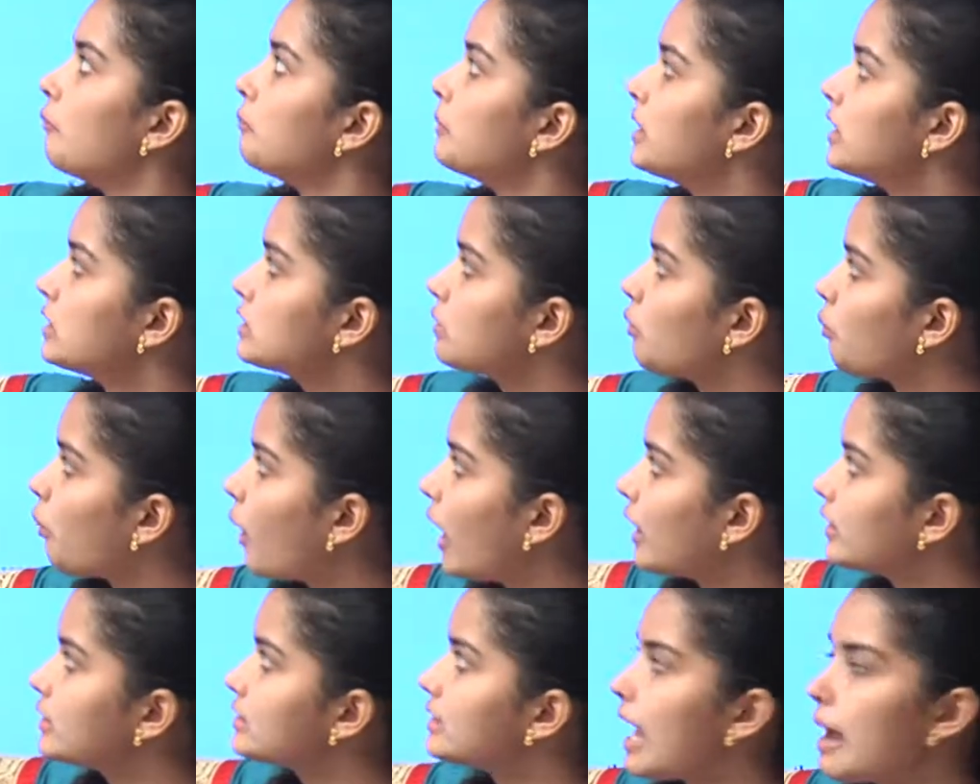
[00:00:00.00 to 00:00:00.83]
Means
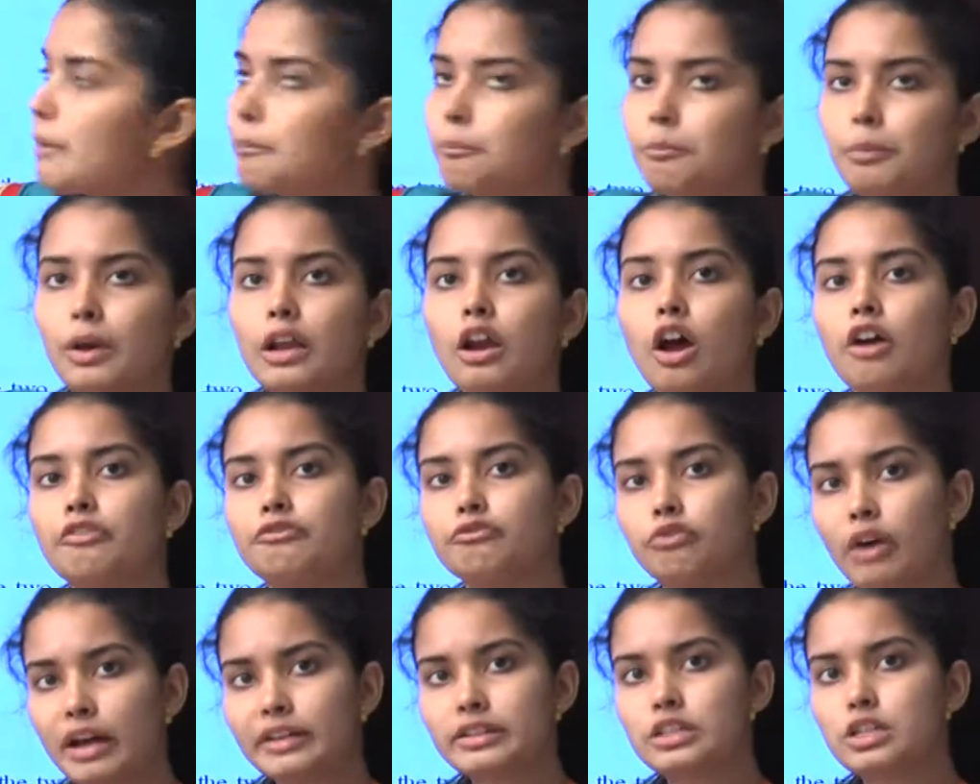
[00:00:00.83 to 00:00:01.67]
one sample of
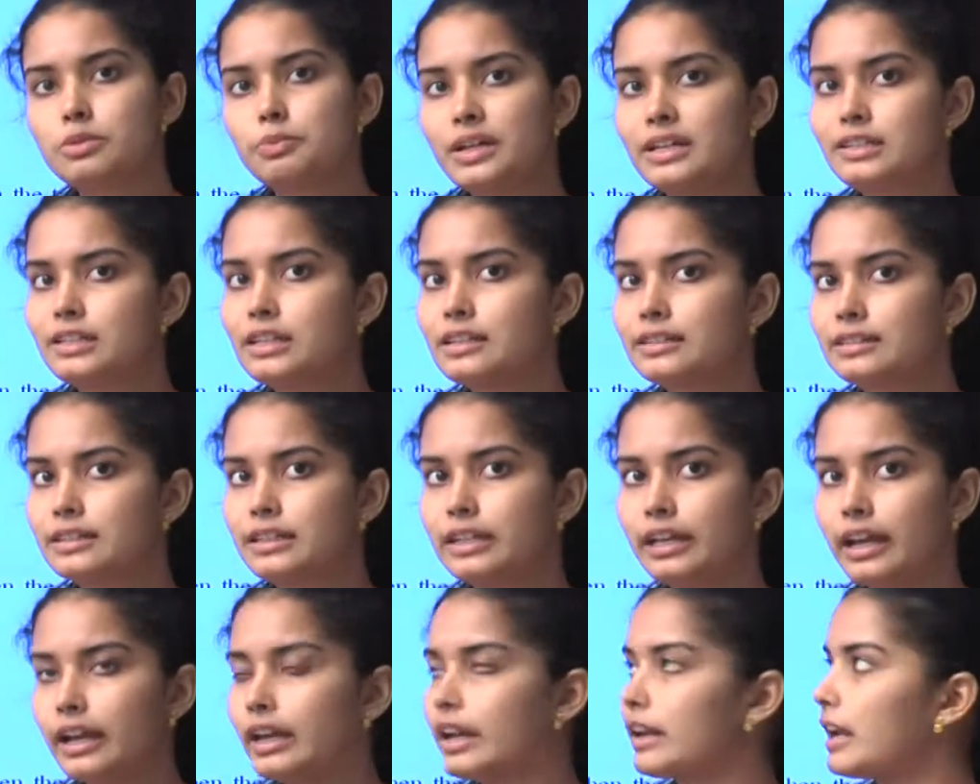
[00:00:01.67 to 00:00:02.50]
one species
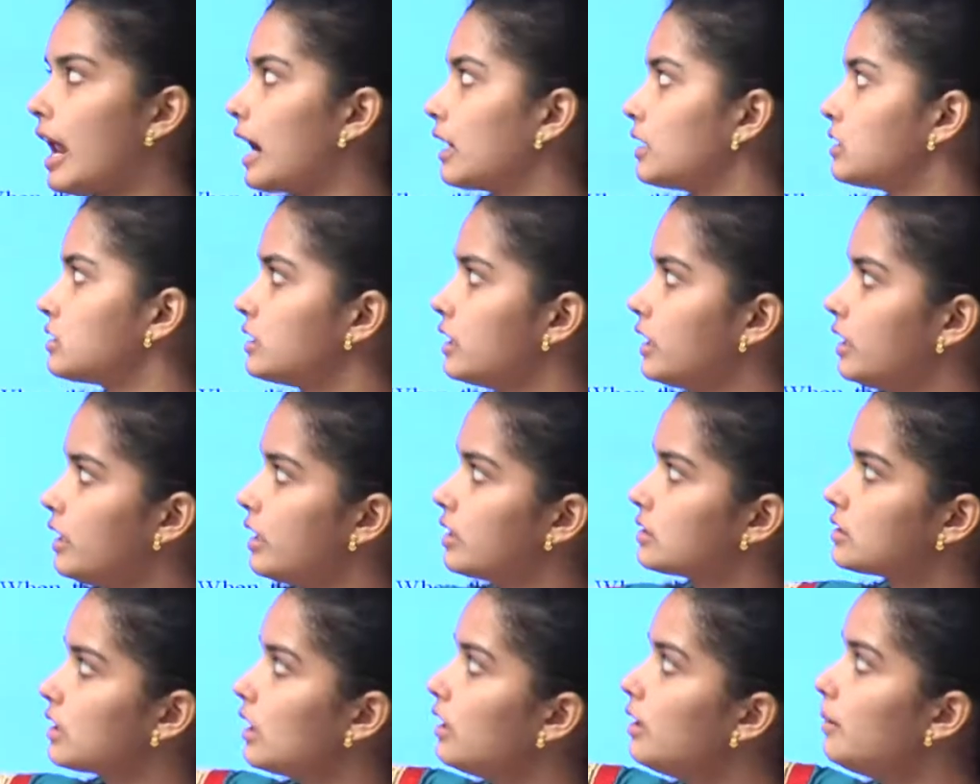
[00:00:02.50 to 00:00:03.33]
DNA that is
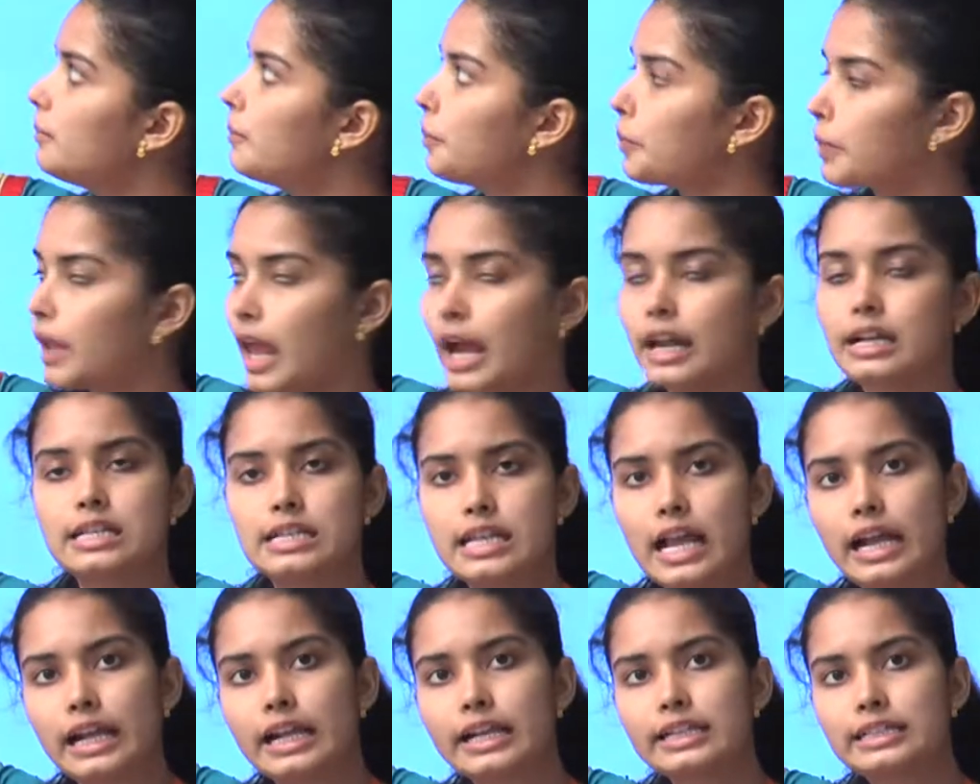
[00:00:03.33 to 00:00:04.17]
denatured and the
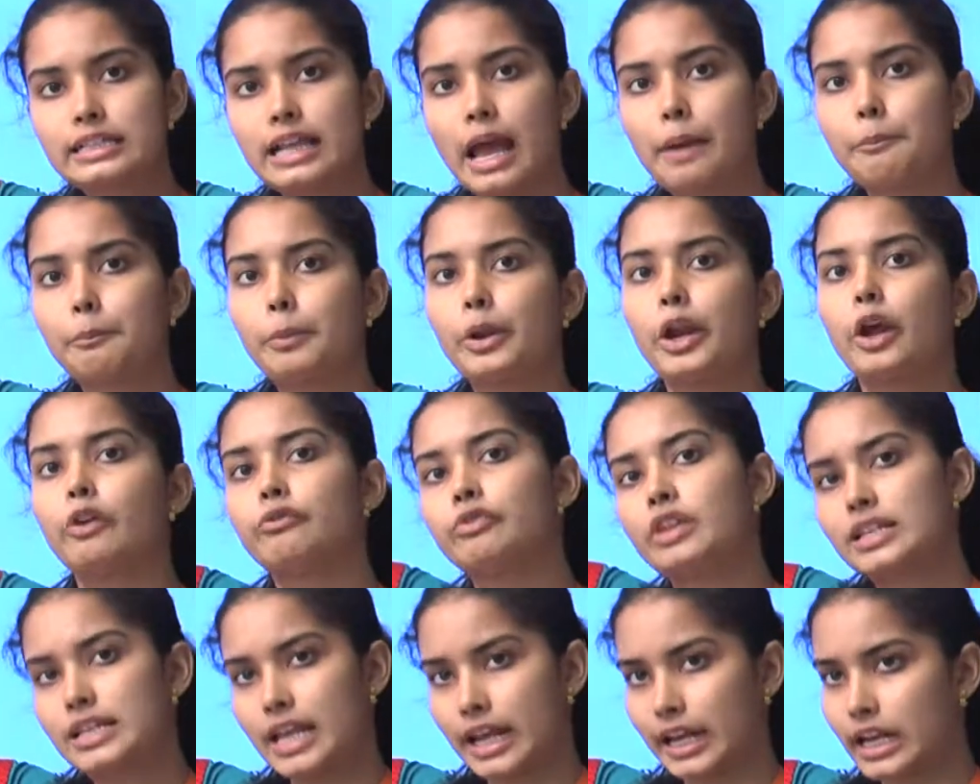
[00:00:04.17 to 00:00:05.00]
second sample of
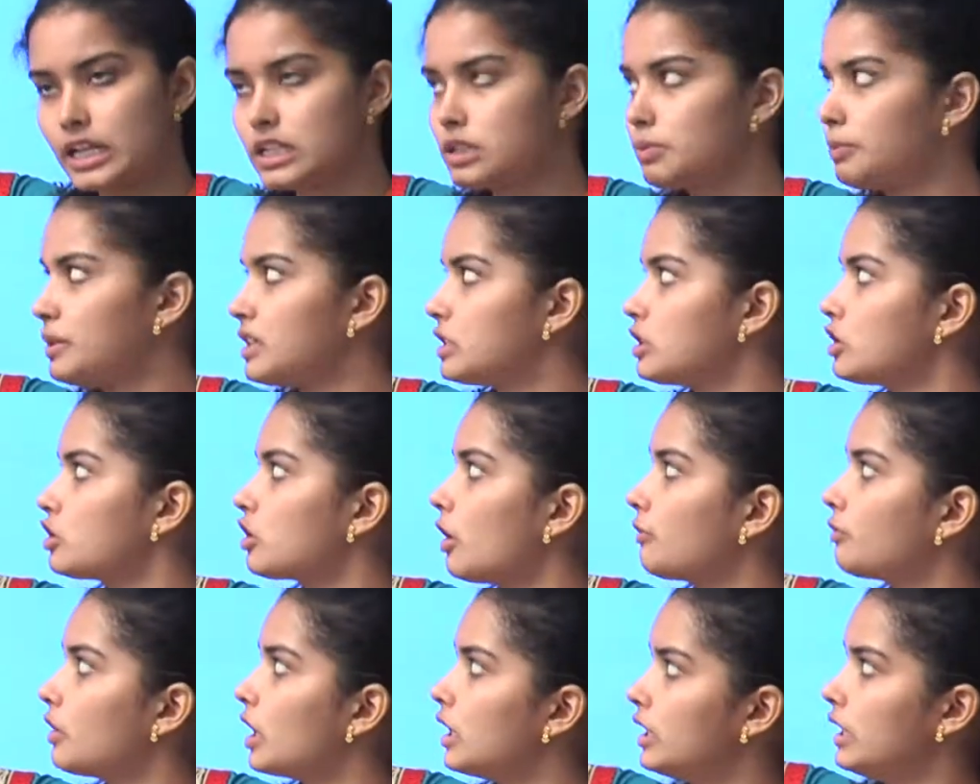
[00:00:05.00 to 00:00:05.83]
the second species
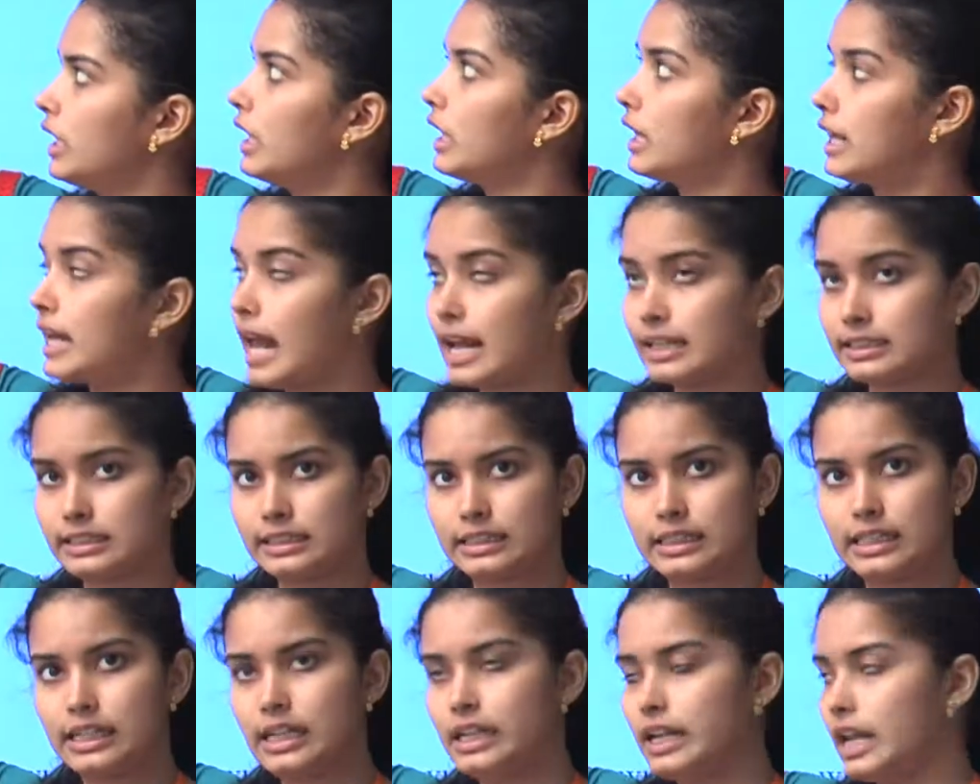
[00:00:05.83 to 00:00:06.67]
of the DNA that is
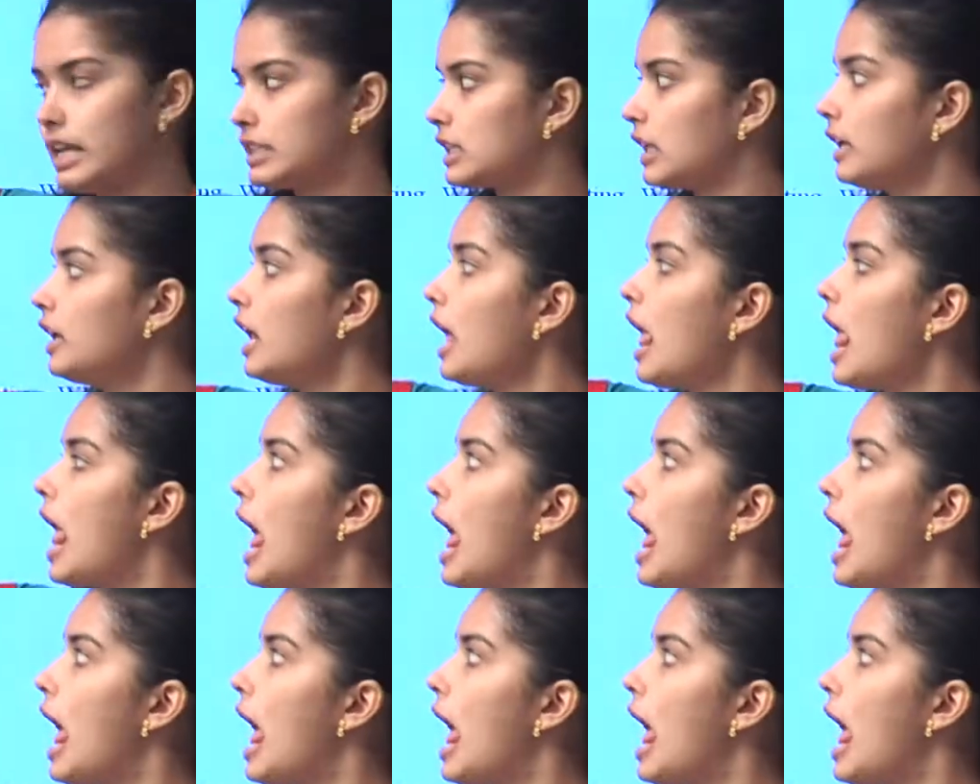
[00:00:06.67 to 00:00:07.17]
denatured,